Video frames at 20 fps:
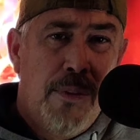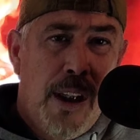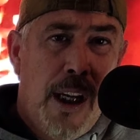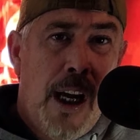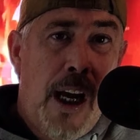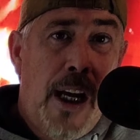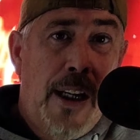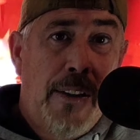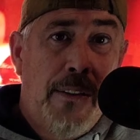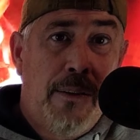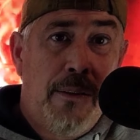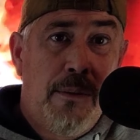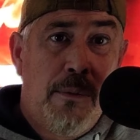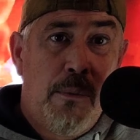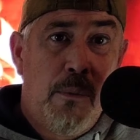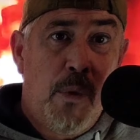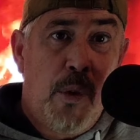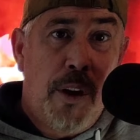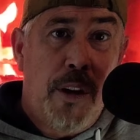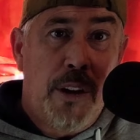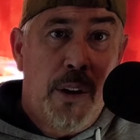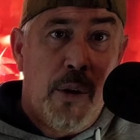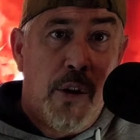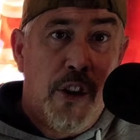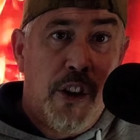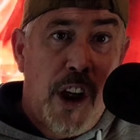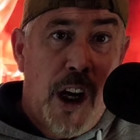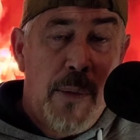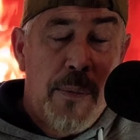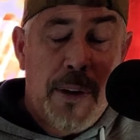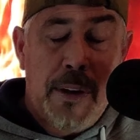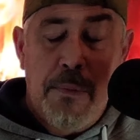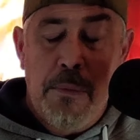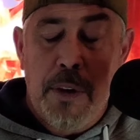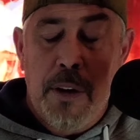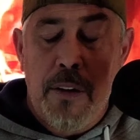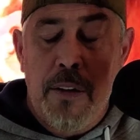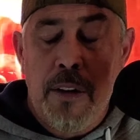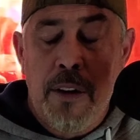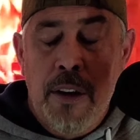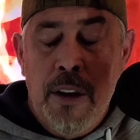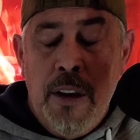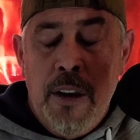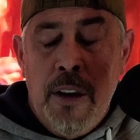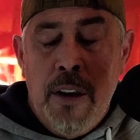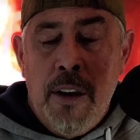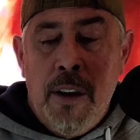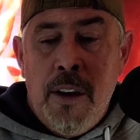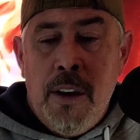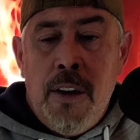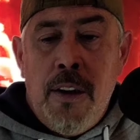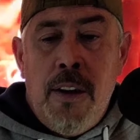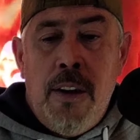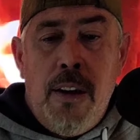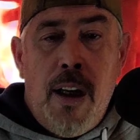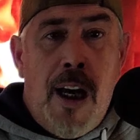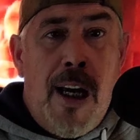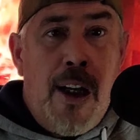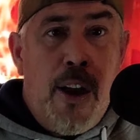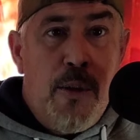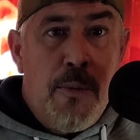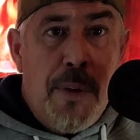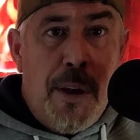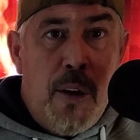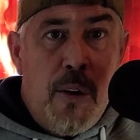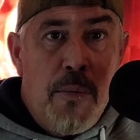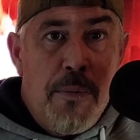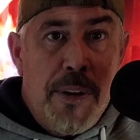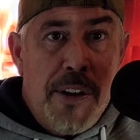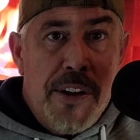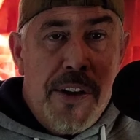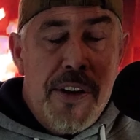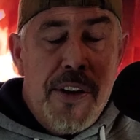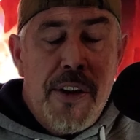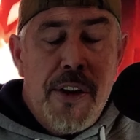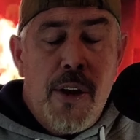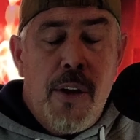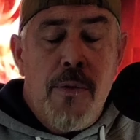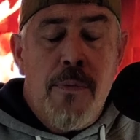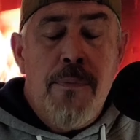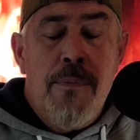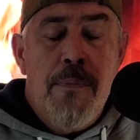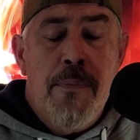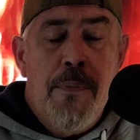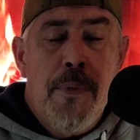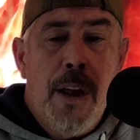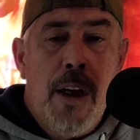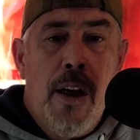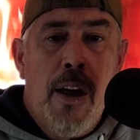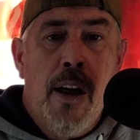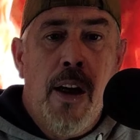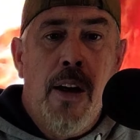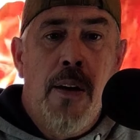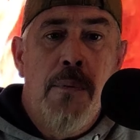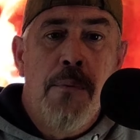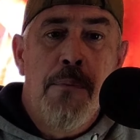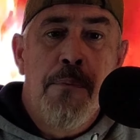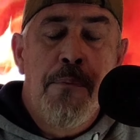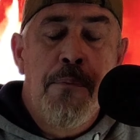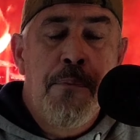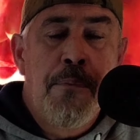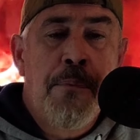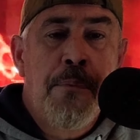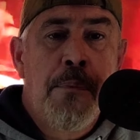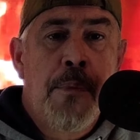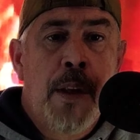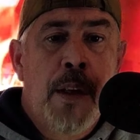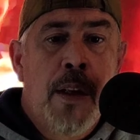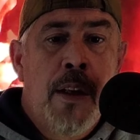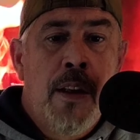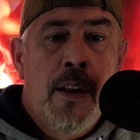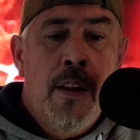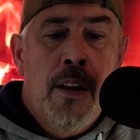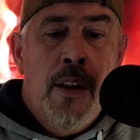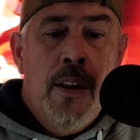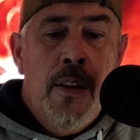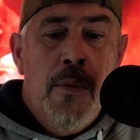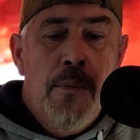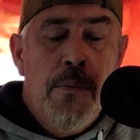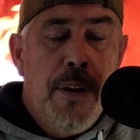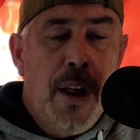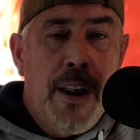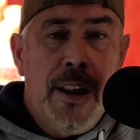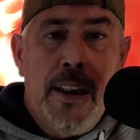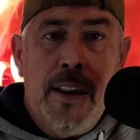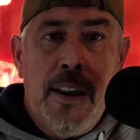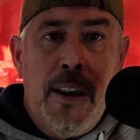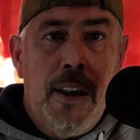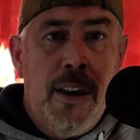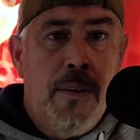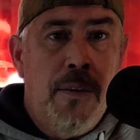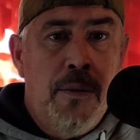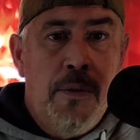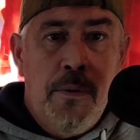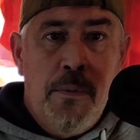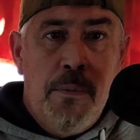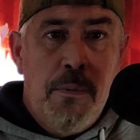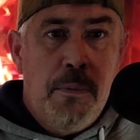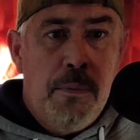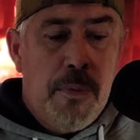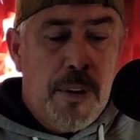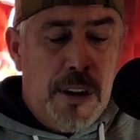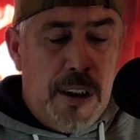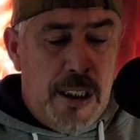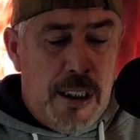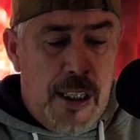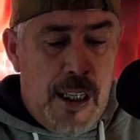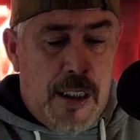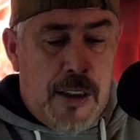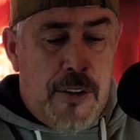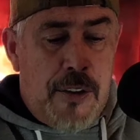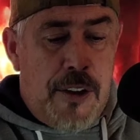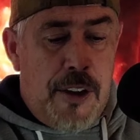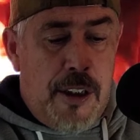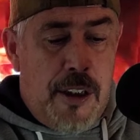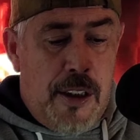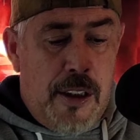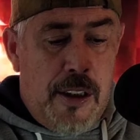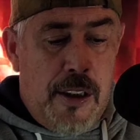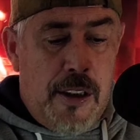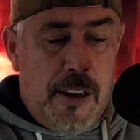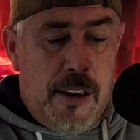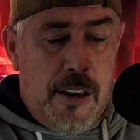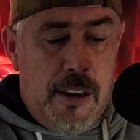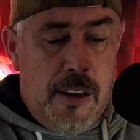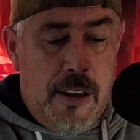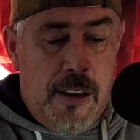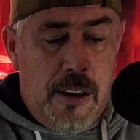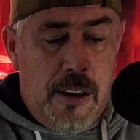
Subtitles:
I want to go shopping, but I own my own business. So um, plug it in, connect the